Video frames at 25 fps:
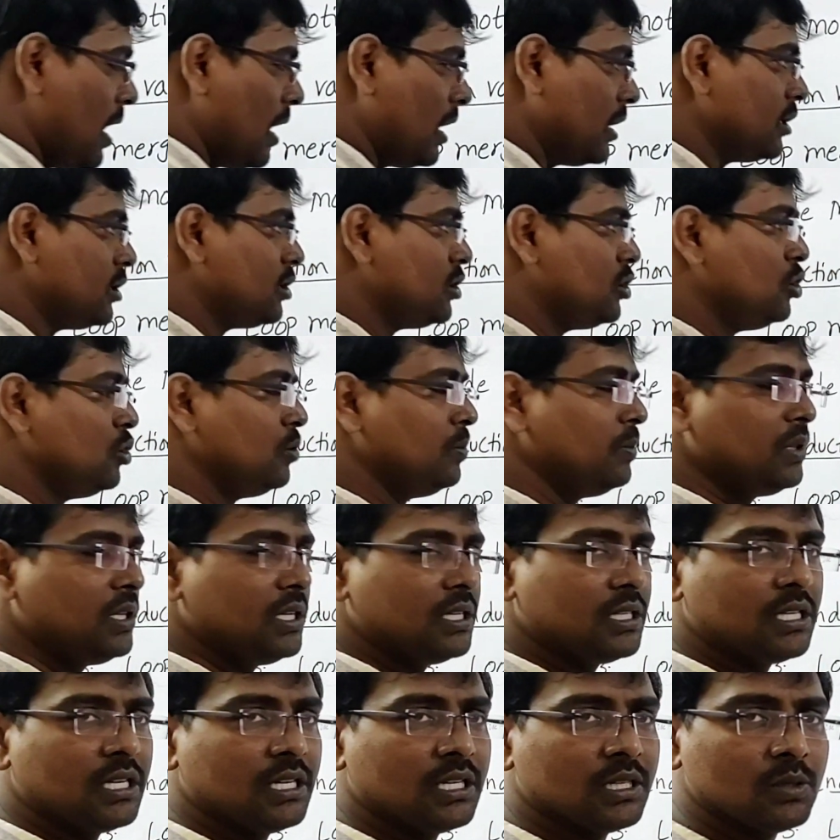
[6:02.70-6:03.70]
Assume
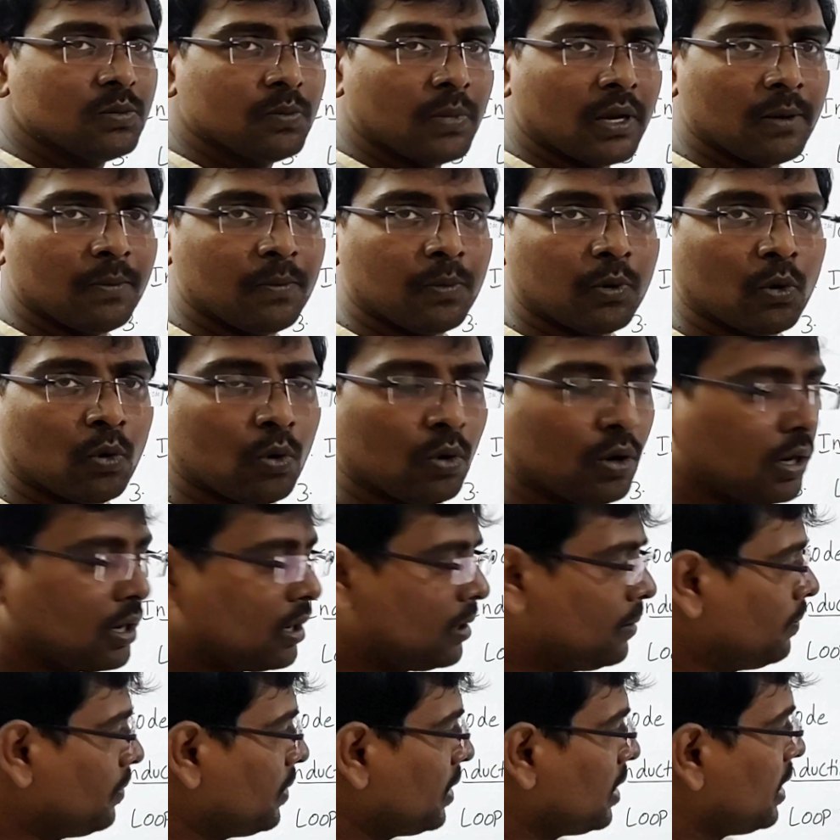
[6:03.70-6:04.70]
this is my
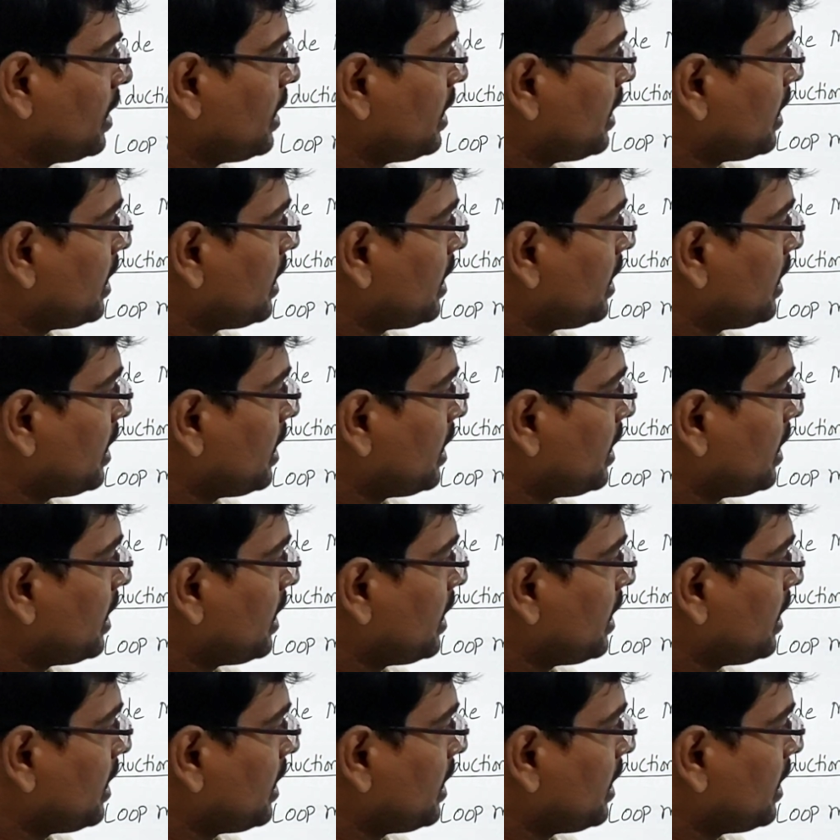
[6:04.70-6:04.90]
program.